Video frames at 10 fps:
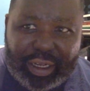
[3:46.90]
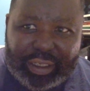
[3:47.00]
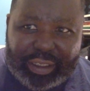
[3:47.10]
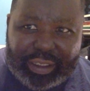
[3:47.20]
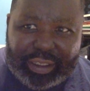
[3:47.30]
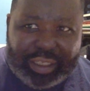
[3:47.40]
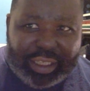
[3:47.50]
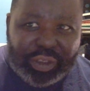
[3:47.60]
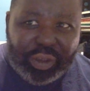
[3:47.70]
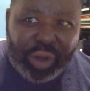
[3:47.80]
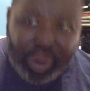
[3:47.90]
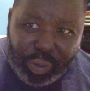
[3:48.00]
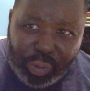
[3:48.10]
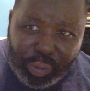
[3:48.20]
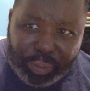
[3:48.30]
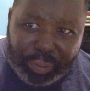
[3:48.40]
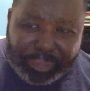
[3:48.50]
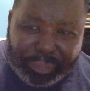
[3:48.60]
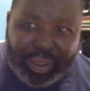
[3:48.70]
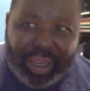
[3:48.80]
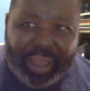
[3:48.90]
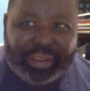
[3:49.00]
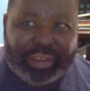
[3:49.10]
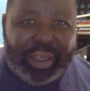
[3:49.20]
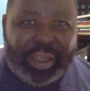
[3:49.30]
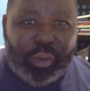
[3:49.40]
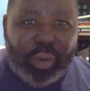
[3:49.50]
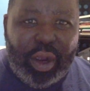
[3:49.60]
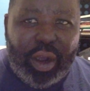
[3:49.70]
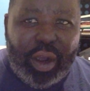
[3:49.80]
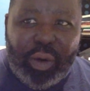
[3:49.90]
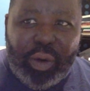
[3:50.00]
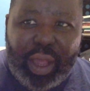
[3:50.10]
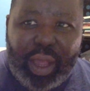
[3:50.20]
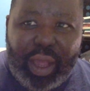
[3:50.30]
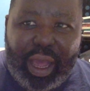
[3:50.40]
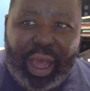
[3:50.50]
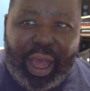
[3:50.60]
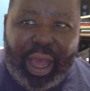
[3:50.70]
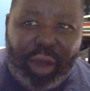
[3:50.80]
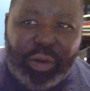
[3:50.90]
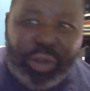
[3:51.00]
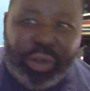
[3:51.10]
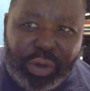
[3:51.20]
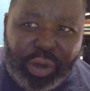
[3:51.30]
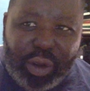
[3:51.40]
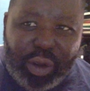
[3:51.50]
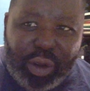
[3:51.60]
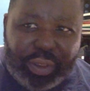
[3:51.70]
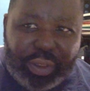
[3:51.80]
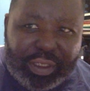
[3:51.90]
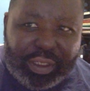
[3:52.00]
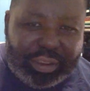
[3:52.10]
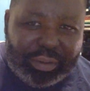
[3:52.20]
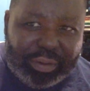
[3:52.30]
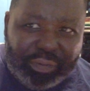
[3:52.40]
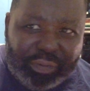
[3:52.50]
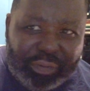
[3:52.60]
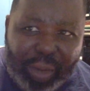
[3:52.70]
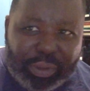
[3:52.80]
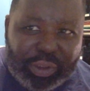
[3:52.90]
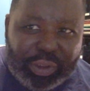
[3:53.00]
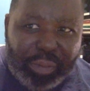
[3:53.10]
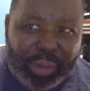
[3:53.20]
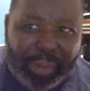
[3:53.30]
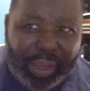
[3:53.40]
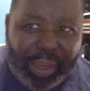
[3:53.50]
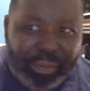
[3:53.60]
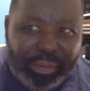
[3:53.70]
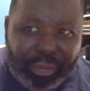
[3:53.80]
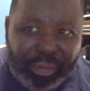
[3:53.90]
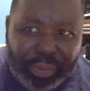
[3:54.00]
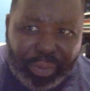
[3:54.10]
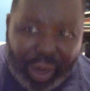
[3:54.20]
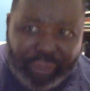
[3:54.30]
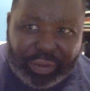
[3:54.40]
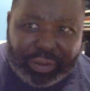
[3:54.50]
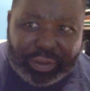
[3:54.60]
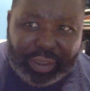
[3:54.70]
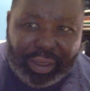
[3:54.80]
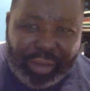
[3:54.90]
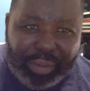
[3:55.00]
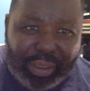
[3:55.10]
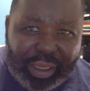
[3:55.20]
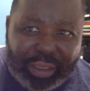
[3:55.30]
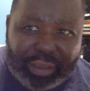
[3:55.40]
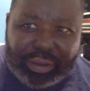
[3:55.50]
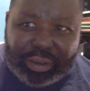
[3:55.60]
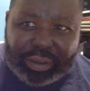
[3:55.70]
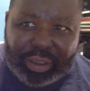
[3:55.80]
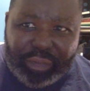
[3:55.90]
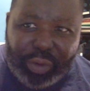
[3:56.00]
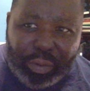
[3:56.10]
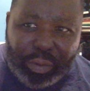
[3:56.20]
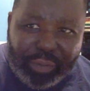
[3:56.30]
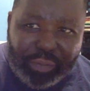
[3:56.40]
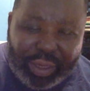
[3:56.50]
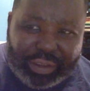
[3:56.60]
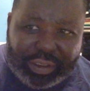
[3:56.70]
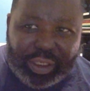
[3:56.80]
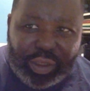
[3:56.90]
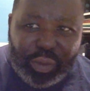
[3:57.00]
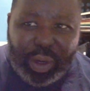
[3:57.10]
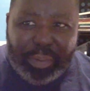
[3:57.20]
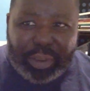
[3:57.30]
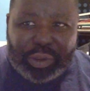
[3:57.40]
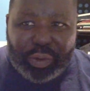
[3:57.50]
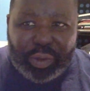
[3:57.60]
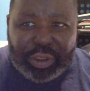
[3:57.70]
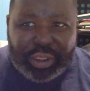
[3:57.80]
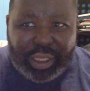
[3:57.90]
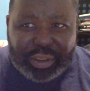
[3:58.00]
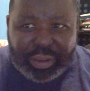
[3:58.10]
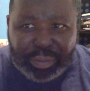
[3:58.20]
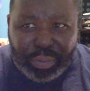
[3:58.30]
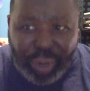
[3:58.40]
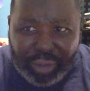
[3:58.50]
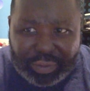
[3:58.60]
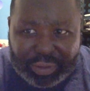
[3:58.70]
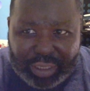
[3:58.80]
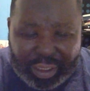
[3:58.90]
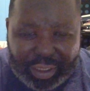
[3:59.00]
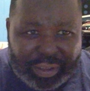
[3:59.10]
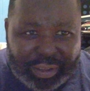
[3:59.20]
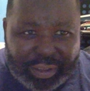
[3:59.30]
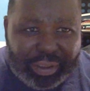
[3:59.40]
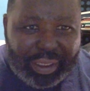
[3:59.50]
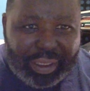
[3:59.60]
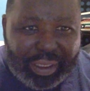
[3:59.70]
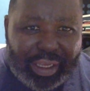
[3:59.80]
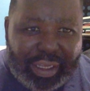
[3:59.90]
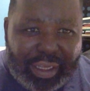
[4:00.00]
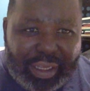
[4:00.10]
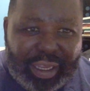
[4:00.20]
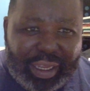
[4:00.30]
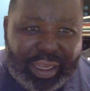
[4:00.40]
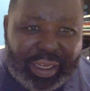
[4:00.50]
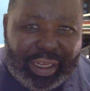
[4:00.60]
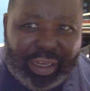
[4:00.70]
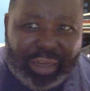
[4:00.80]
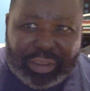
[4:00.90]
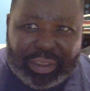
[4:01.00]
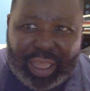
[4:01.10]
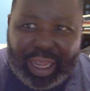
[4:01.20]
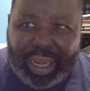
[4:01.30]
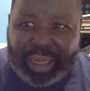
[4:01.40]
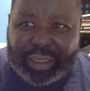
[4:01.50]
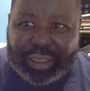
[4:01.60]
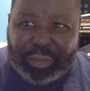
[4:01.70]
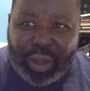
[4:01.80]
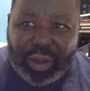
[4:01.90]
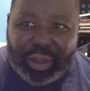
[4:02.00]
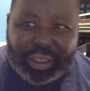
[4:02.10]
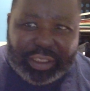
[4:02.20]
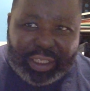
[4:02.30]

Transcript: He says, no. I said, well, how do you know that this farm is going to be making profits? Because if you're going to be investing, you want to make sure that you get some profits out of this. And he was like, well, it's a